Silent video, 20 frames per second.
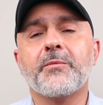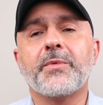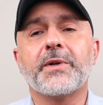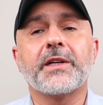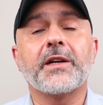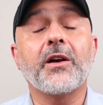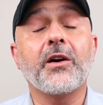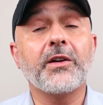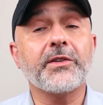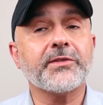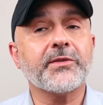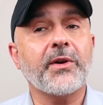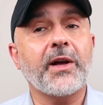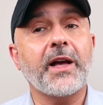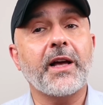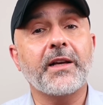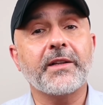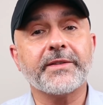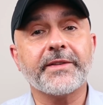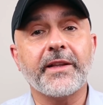but it also
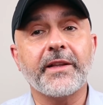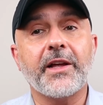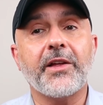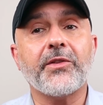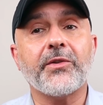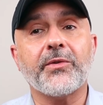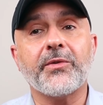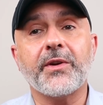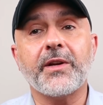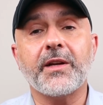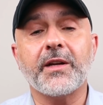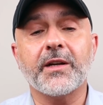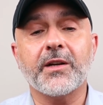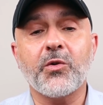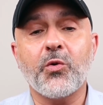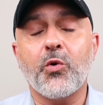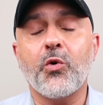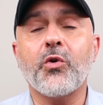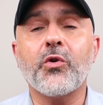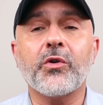has leathery
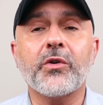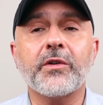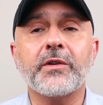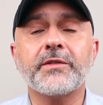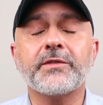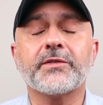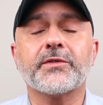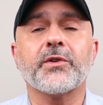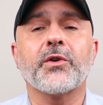accords,